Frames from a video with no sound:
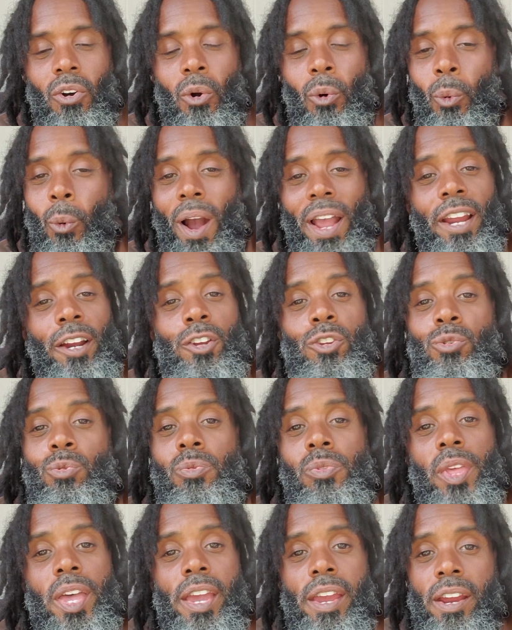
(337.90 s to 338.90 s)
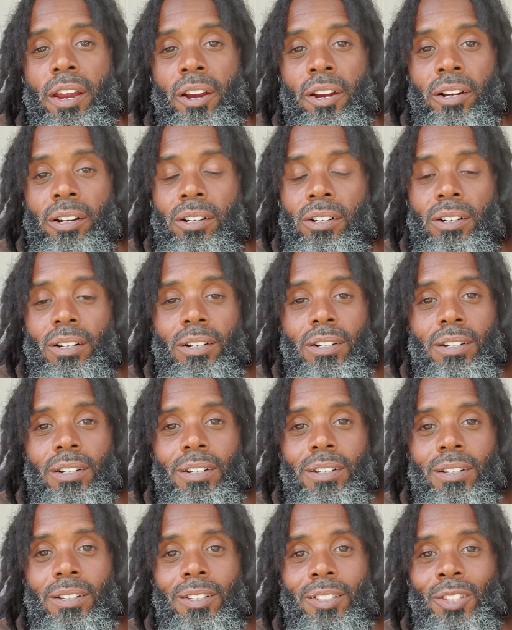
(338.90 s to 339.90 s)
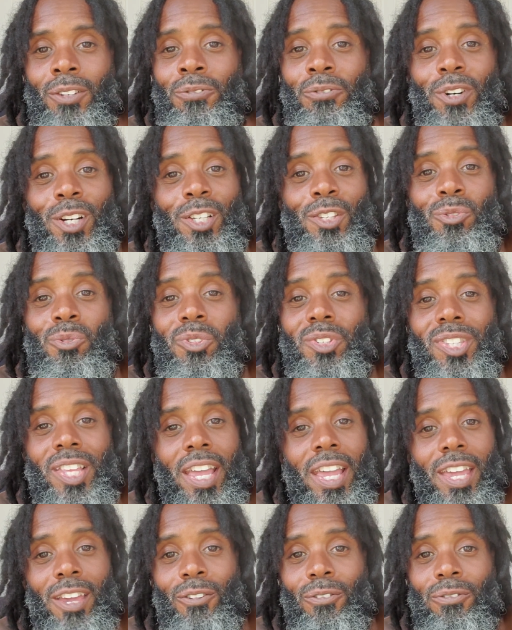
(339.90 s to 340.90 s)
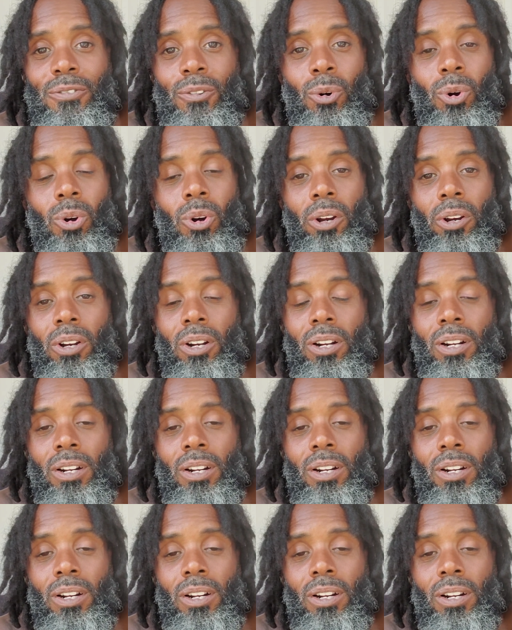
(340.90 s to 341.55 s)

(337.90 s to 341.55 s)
Why are you there? The fuck you staying for?